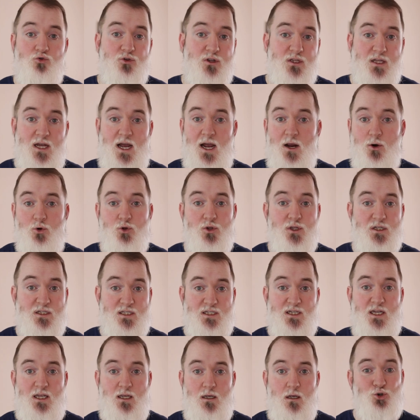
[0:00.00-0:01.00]
read, I couldn't
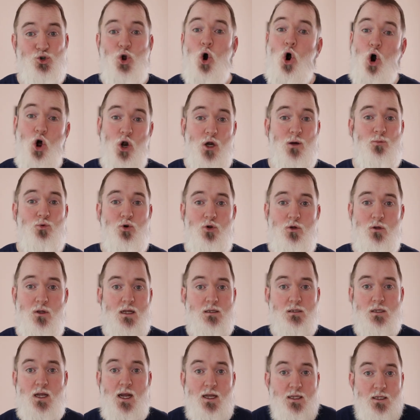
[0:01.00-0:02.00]
see. It was horrible,
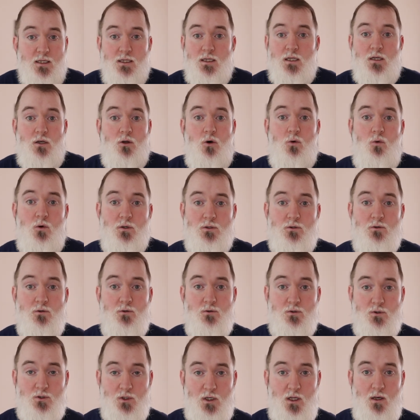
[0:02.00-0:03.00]
and I didn't know what
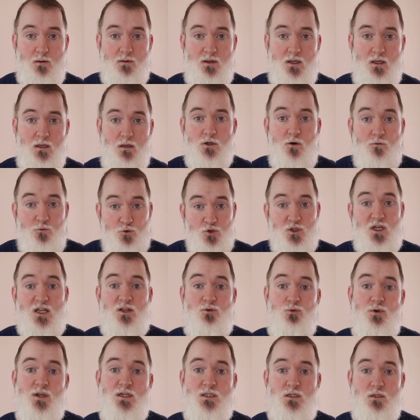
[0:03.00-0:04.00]
was gonna be. So for
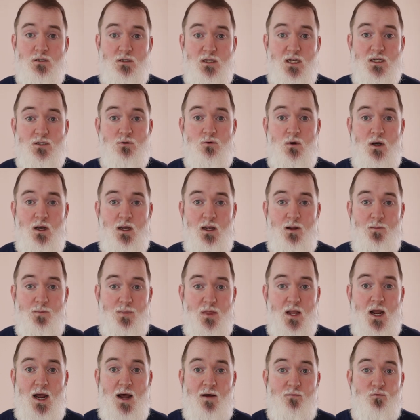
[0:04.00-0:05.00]
that reason, that's why
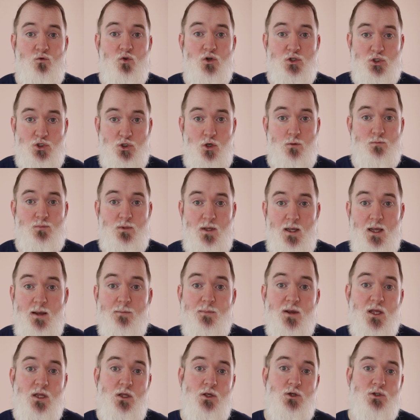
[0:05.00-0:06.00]
I have to stop the
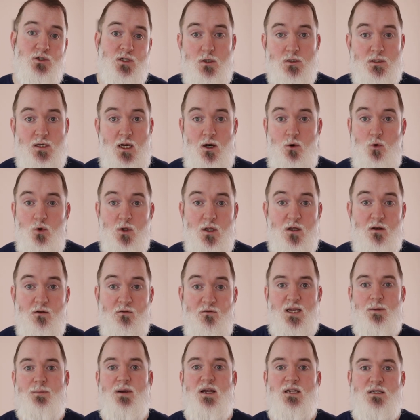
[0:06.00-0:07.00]
videos, because I couldn't
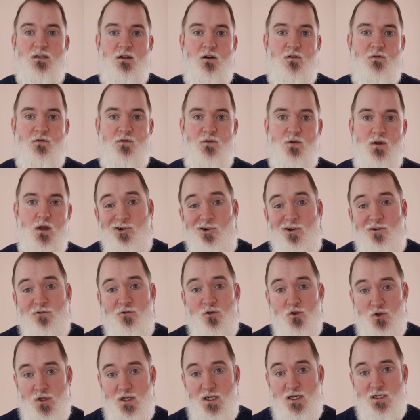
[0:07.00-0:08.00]
see myself. Sorry
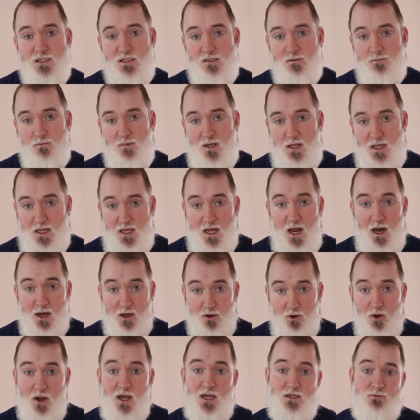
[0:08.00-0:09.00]
for this, but
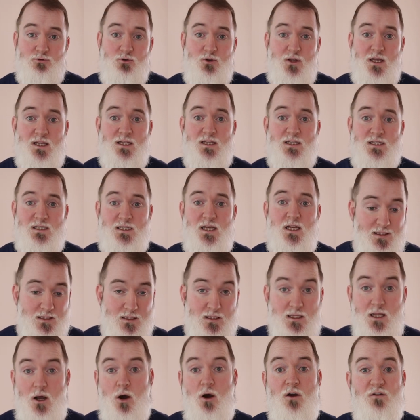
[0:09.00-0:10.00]
thank you guys for the
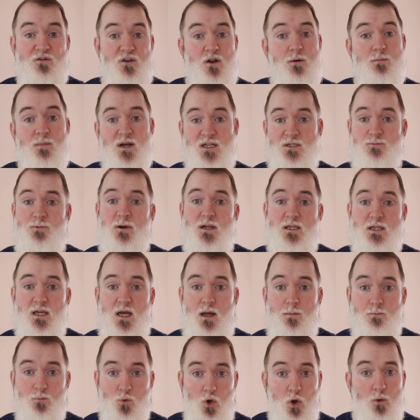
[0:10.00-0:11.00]
understanding. Now I feel much better,
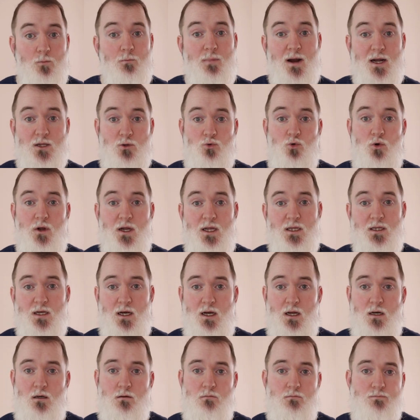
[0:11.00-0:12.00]
I'm going back to it,
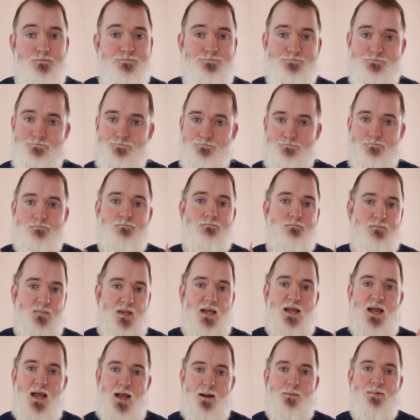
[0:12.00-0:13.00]
and
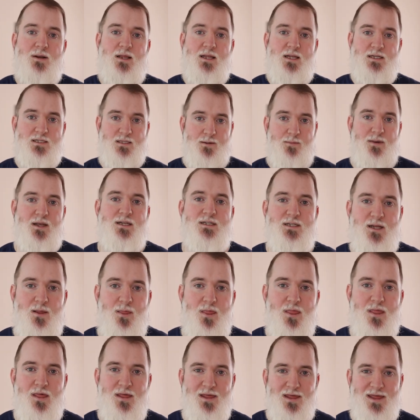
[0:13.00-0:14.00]
everything is
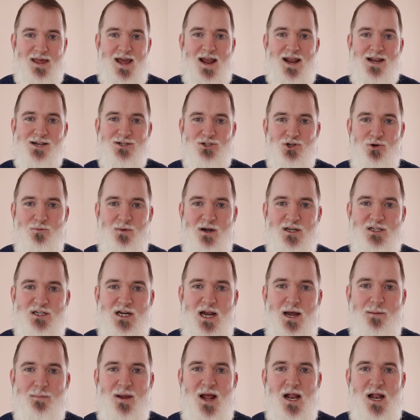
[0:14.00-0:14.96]
amazing. Thank you so much, I'm